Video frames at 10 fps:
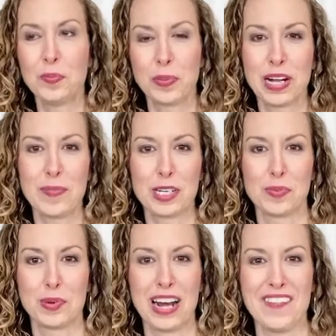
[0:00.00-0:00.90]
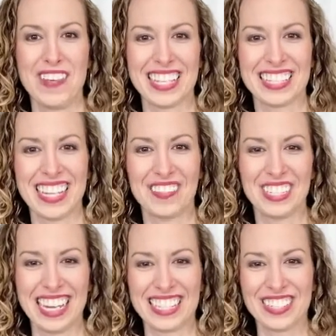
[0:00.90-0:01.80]
pretty much more advanced level
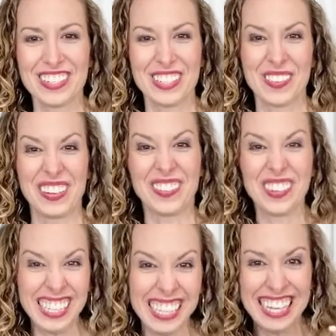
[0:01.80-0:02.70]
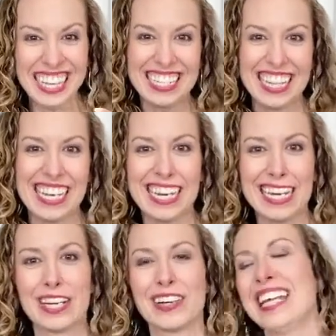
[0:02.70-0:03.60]
dancers. So we really get into the
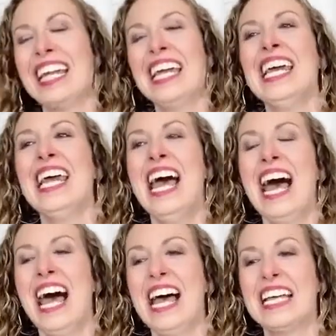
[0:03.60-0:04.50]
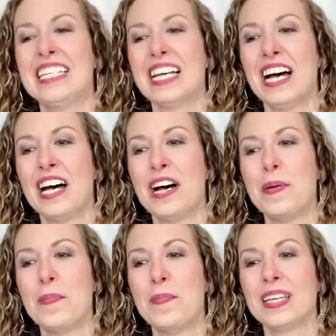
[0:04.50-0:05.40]
nitty gritty. And
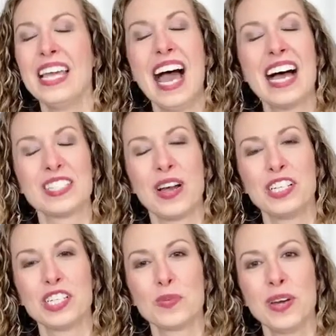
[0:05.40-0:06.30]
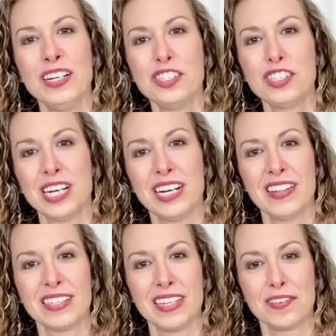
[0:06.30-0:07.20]
so I just wanted to
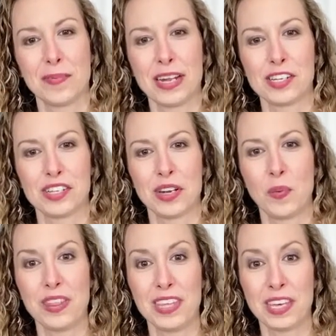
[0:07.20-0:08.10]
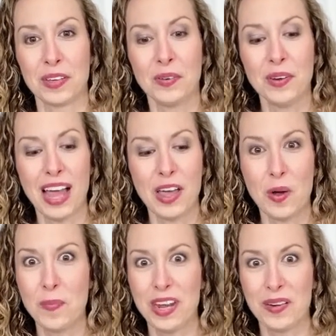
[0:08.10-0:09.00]
share this information with you. I
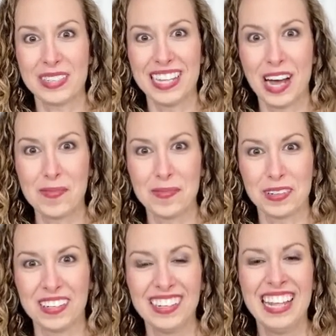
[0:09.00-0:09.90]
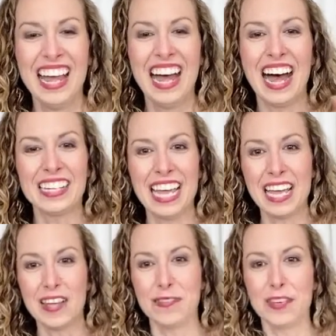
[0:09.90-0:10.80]
hope that it was helpful. I'll
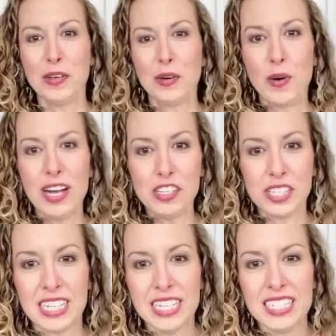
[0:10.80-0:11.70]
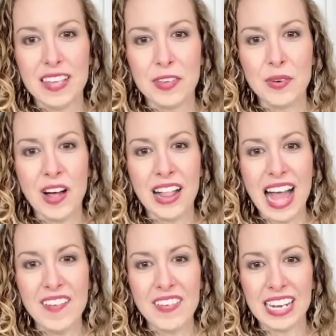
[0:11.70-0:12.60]
take a few questions if you all
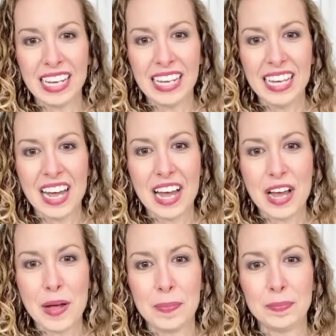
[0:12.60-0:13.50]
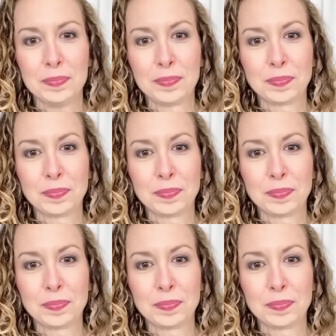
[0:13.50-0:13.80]
have any. Hi,